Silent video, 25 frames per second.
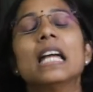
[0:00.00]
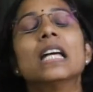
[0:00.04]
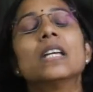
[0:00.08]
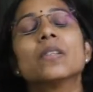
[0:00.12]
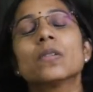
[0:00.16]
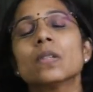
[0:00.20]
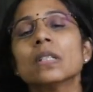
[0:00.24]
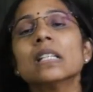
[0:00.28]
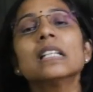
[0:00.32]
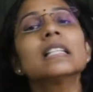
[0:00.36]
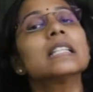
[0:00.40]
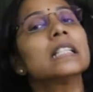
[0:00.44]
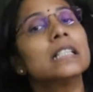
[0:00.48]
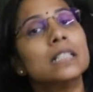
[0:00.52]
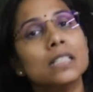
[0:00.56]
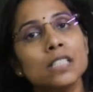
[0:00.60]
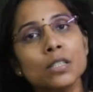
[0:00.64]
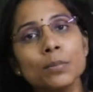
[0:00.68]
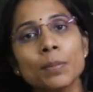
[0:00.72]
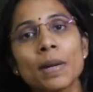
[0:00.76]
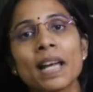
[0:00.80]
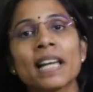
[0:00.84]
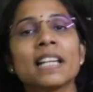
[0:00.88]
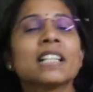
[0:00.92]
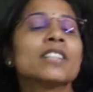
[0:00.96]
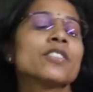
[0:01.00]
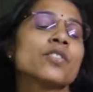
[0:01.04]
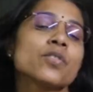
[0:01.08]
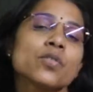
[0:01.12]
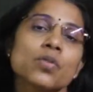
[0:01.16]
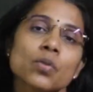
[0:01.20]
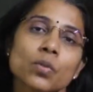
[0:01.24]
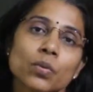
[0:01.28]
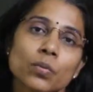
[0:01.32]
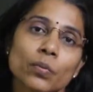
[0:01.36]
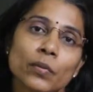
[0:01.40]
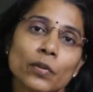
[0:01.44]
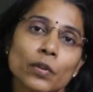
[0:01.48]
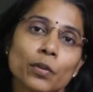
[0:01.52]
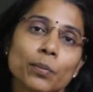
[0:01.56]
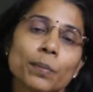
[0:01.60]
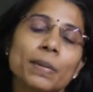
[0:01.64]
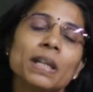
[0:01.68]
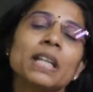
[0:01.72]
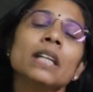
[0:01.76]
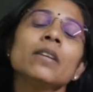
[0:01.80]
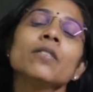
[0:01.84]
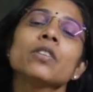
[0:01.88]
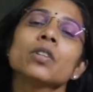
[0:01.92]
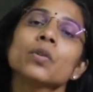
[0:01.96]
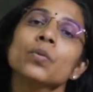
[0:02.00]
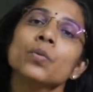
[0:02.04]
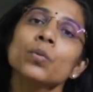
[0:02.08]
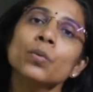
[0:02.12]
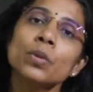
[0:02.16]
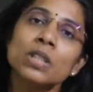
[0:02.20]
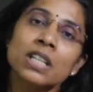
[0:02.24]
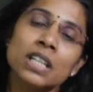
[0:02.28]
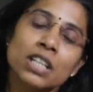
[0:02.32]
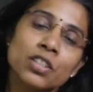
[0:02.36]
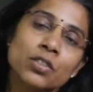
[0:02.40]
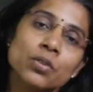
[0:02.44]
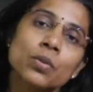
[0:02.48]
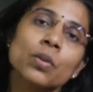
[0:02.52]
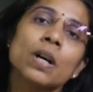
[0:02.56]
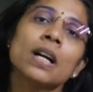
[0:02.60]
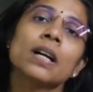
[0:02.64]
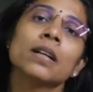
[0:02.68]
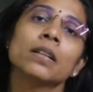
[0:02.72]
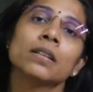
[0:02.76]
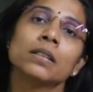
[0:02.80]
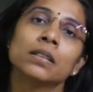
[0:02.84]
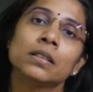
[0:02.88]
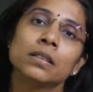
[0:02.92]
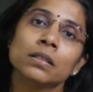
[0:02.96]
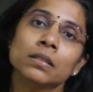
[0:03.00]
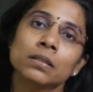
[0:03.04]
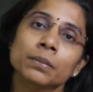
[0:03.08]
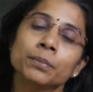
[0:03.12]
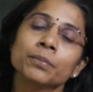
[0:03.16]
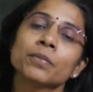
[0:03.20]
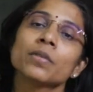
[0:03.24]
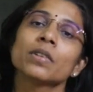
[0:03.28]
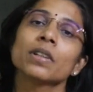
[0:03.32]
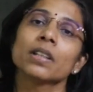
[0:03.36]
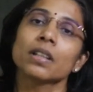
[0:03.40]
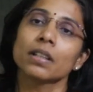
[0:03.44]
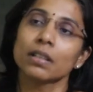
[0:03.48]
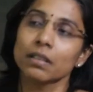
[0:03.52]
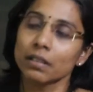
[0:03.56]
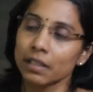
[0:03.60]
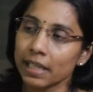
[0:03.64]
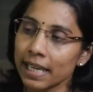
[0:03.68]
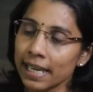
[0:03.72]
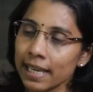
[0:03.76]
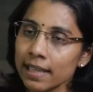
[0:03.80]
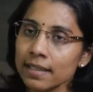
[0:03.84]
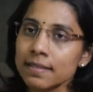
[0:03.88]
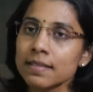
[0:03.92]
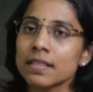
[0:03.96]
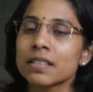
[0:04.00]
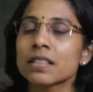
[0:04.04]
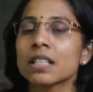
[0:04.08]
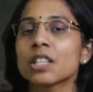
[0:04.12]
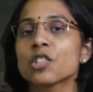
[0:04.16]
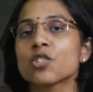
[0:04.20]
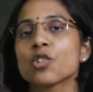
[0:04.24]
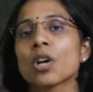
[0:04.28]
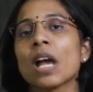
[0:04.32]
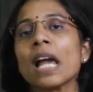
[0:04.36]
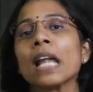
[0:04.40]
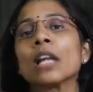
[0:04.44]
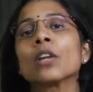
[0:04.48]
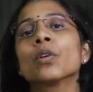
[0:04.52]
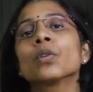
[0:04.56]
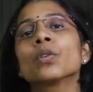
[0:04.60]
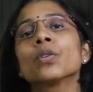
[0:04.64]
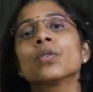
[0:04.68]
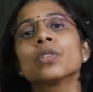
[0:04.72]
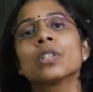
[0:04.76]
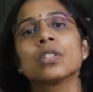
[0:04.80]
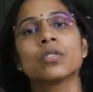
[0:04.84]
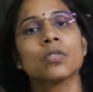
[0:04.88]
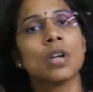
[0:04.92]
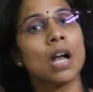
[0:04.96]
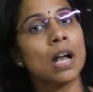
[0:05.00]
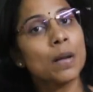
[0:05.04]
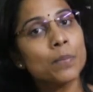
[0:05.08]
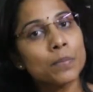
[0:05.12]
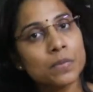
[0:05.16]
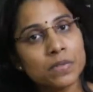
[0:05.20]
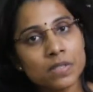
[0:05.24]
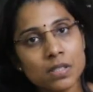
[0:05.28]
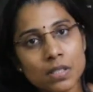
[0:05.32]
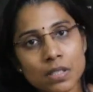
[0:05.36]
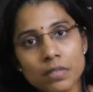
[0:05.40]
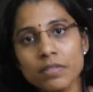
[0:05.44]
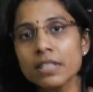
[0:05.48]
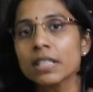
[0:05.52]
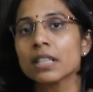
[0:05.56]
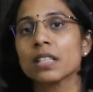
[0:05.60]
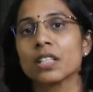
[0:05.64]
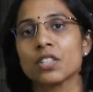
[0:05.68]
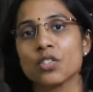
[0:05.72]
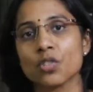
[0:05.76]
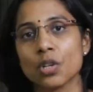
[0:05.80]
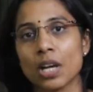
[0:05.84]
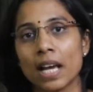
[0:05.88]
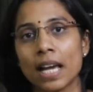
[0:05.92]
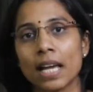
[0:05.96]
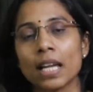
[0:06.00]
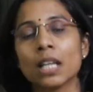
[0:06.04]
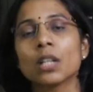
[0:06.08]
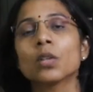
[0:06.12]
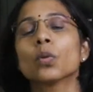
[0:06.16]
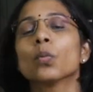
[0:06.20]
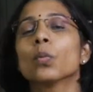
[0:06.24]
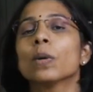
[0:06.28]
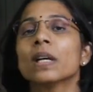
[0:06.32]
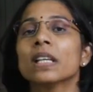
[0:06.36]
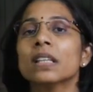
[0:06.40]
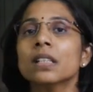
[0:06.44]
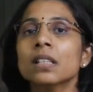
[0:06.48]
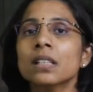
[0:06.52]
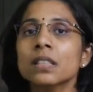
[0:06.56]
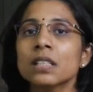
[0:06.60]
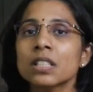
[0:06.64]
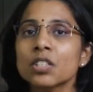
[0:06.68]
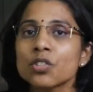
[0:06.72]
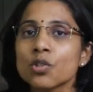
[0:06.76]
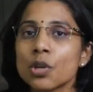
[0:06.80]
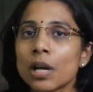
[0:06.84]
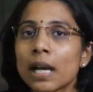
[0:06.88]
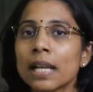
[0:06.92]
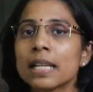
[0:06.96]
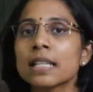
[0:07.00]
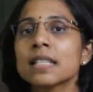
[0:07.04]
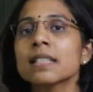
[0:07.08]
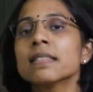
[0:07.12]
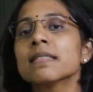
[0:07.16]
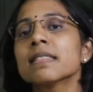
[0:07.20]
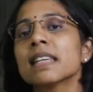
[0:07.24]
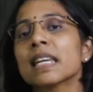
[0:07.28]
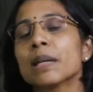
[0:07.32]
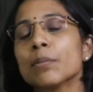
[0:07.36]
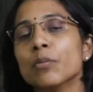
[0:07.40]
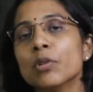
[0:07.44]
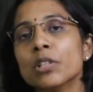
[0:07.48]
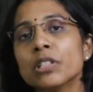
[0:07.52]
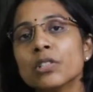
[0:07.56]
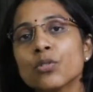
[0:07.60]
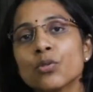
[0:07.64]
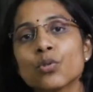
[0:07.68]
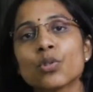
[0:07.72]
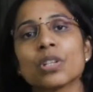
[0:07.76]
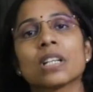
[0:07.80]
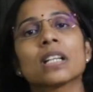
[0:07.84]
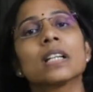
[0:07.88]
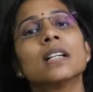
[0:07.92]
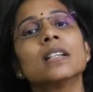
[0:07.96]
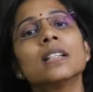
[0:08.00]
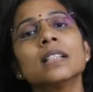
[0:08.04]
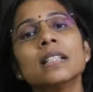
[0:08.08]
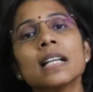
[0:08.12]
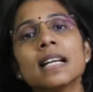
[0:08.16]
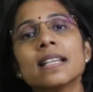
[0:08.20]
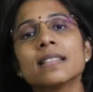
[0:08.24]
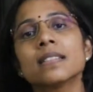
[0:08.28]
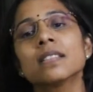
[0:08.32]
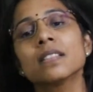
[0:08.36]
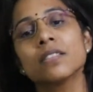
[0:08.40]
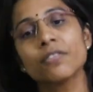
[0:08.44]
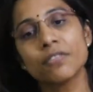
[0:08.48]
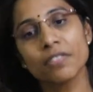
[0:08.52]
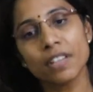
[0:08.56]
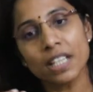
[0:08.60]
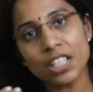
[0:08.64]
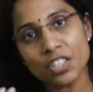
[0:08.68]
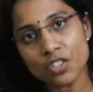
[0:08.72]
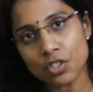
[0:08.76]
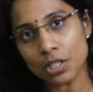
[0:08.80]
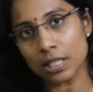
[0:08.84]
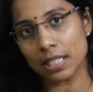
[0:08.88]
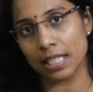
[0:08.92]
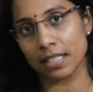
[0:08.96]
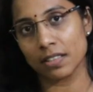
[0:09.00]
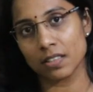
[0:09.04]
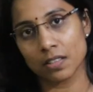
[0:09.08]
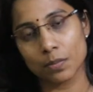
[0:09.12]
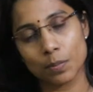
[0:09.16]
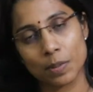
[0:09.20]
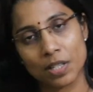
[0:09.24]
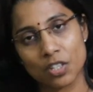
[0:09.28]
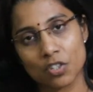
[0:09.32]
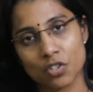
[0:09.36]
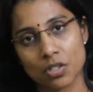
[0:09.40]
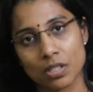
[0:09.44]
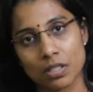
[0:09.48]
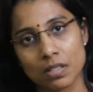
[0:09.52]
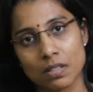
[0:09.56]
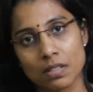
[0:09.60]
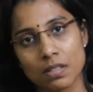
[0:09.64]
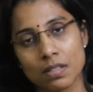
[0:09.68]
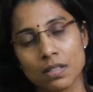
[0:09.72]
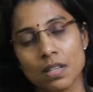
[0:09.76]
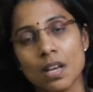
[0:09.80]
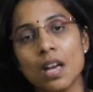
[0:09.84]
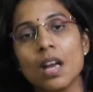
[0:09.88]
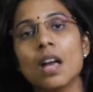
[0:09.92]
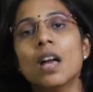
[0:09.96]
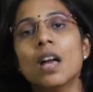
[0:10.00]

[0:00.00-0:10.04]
So the third milestone would be you need to gaze in the child, or you need to observe in the child whether the child is able to recognize the facial expressions.